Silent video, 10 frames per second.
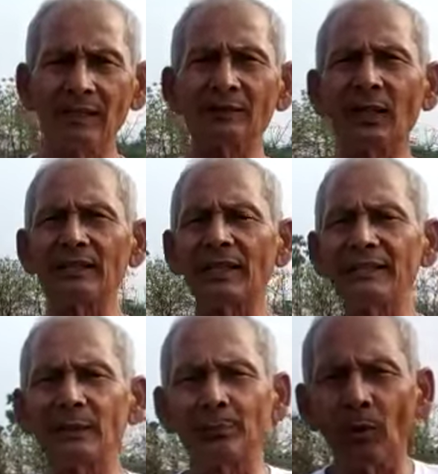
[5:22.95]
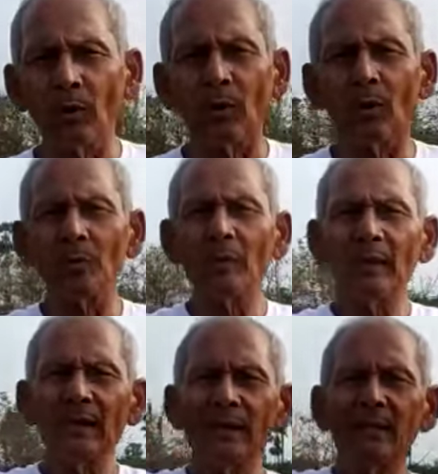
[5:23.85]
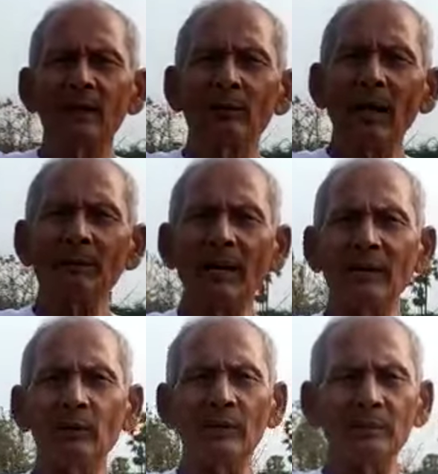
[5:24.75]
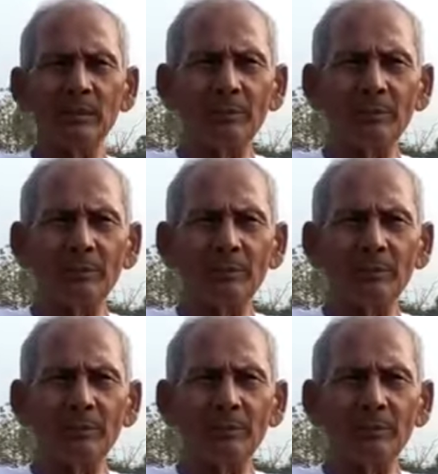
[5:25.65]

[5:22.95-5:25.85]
That's why there is a poem by my one of